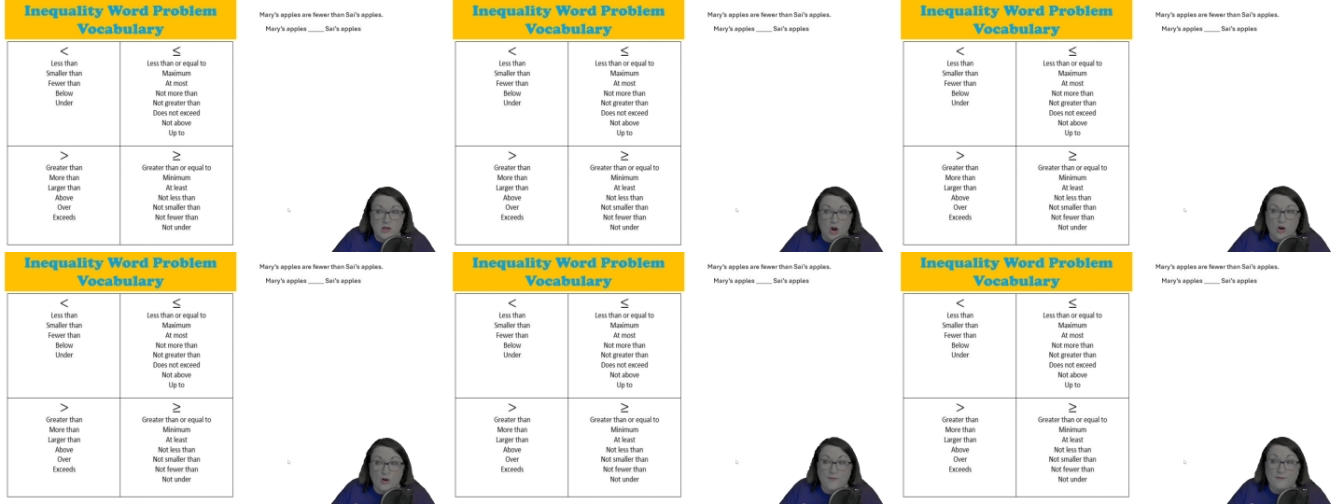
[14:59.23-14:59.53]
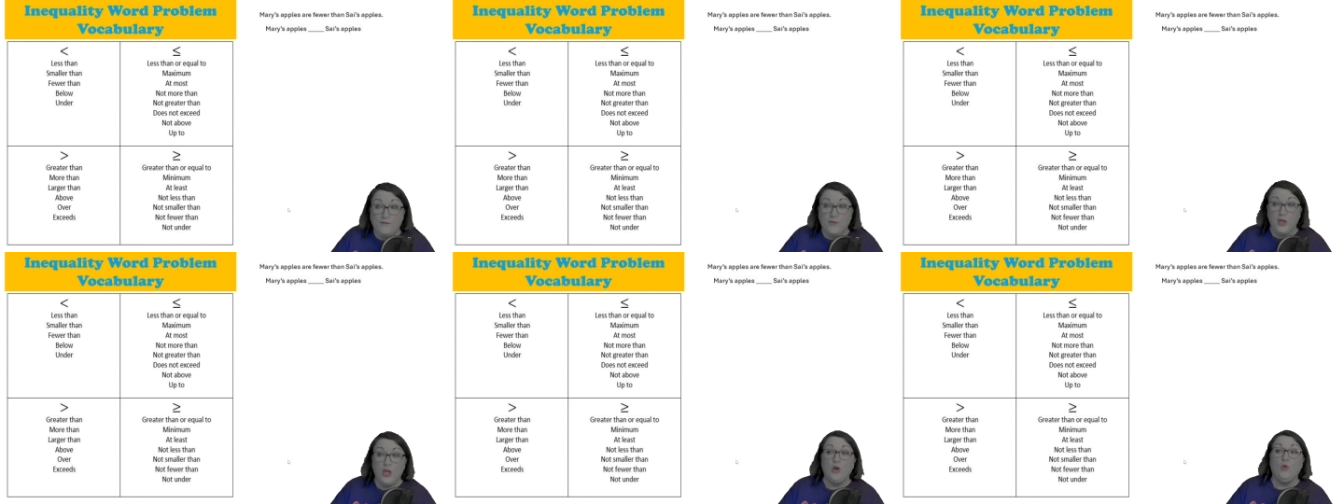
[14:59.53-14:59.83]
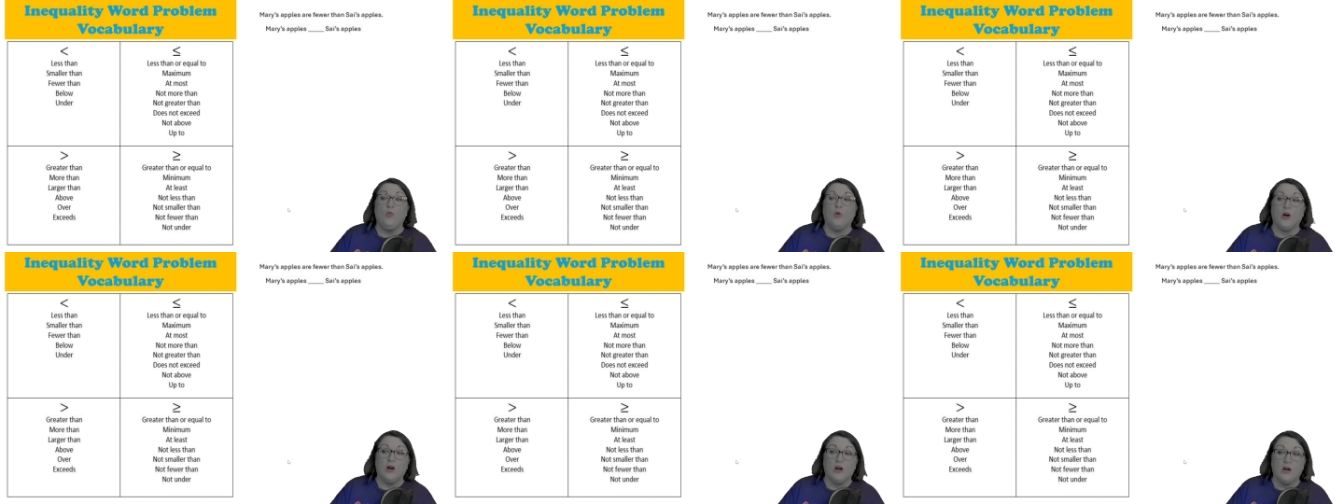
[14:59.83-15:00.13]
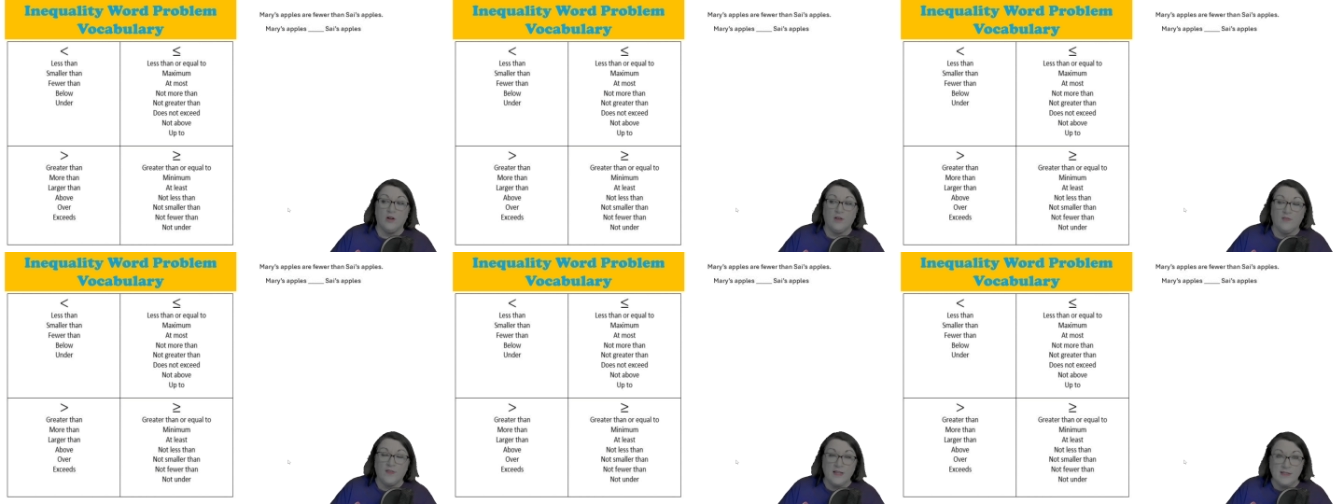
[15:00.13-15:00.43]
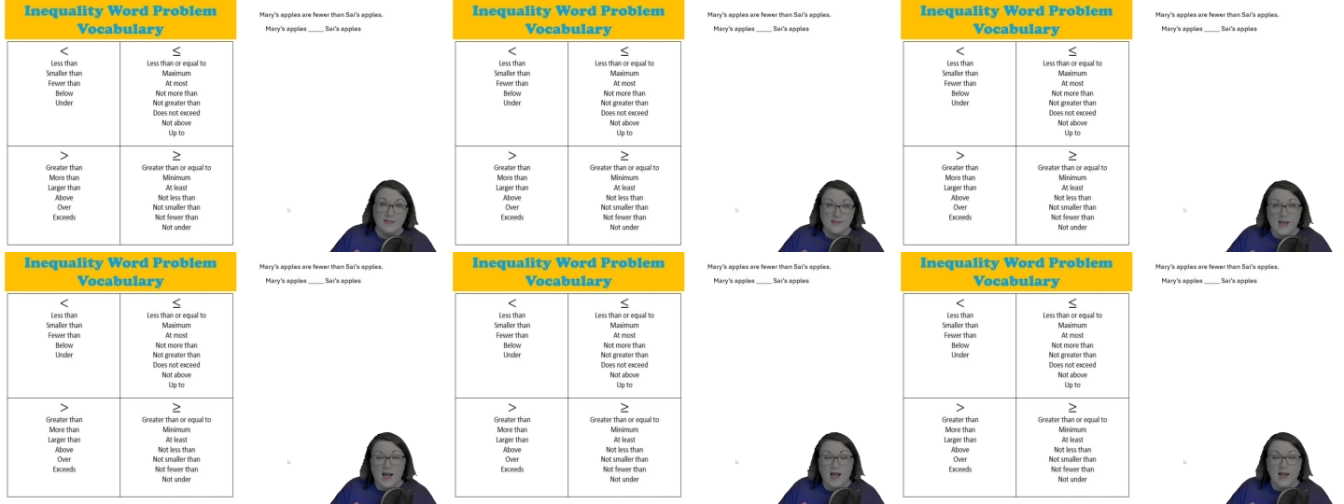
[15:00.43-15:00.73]
are fewer than
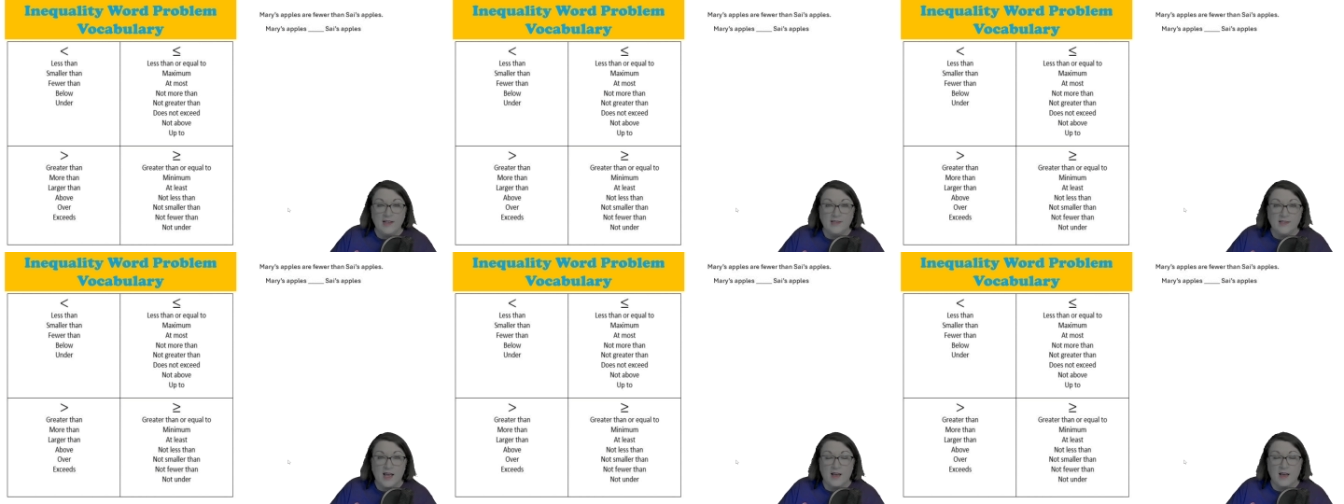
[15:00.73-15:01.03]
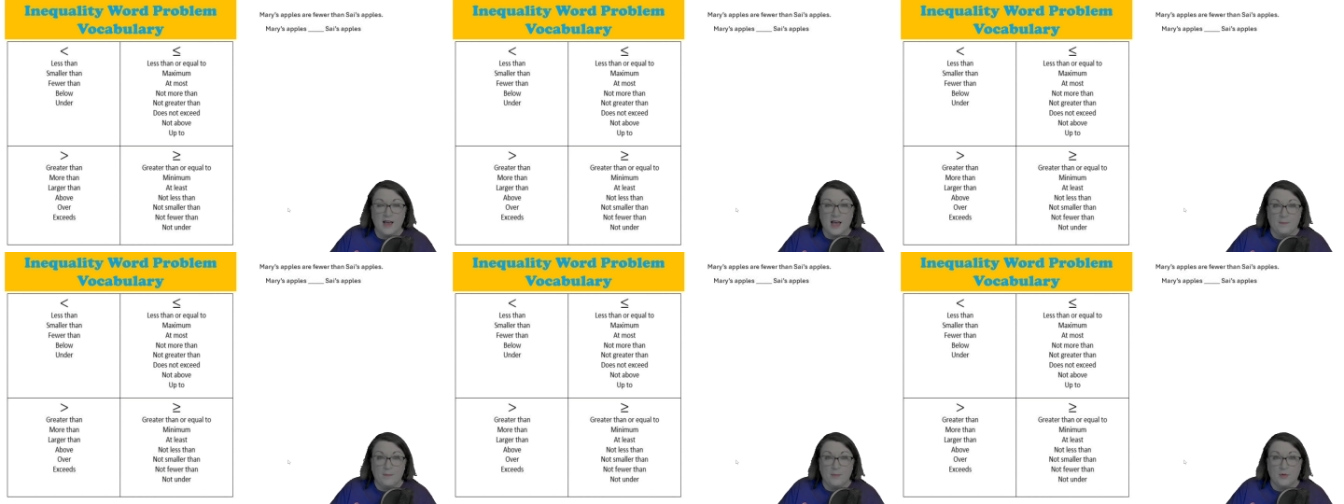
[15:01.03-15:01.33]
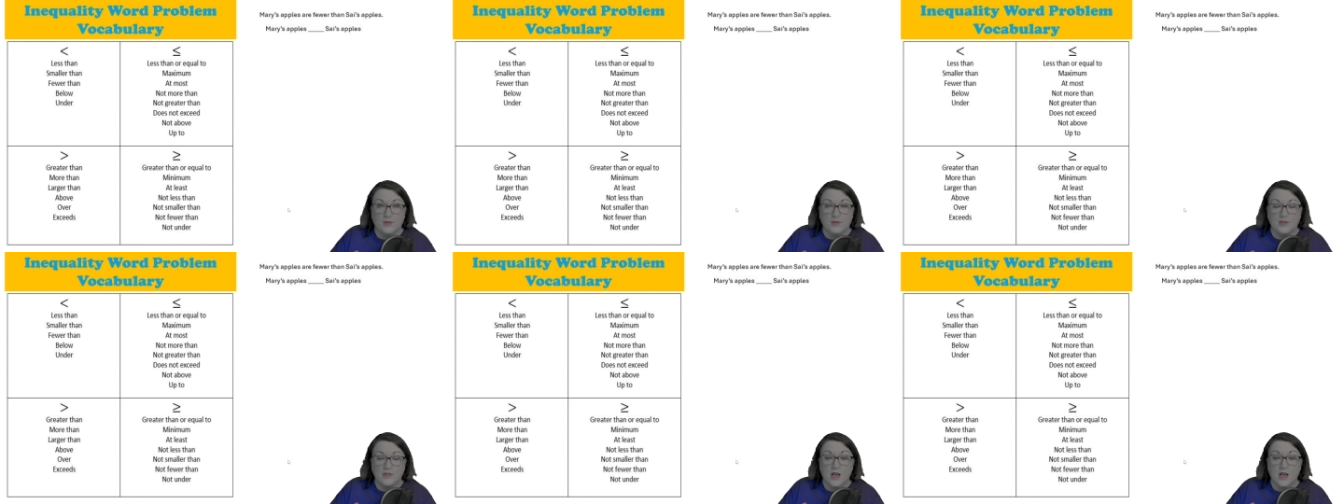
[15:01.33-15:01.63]
size apples.